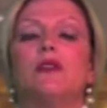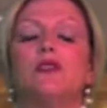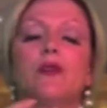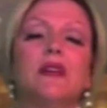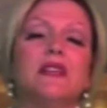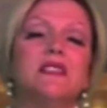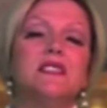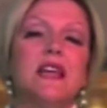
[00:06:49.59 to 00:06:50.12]

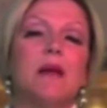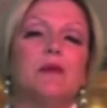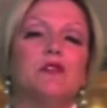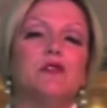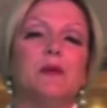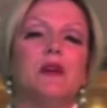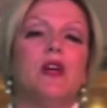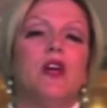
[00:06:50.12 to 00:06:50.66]
During
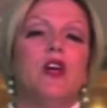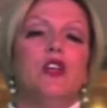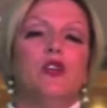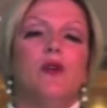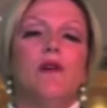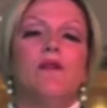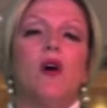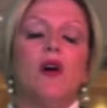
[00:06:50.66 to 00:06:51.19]
establishment, you
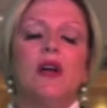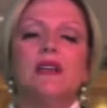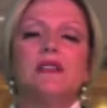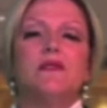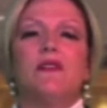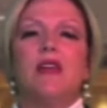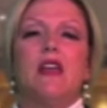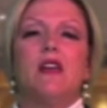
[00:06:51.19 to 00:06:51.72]
have all kinds
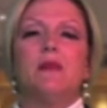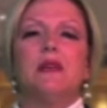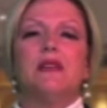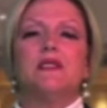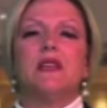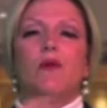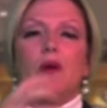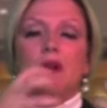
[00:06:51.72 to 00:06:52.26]
of enemies
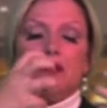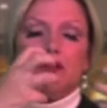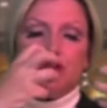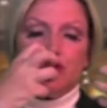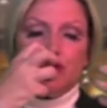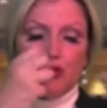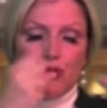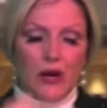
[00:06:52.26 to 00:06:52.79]
that want
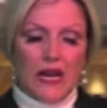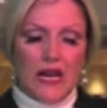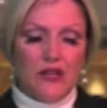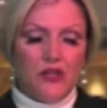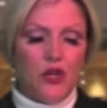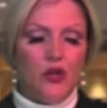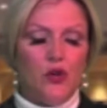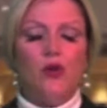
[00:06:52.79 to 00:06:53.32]
to
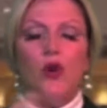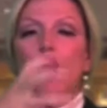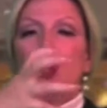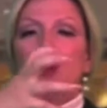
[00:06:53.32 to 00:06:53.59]
drain you,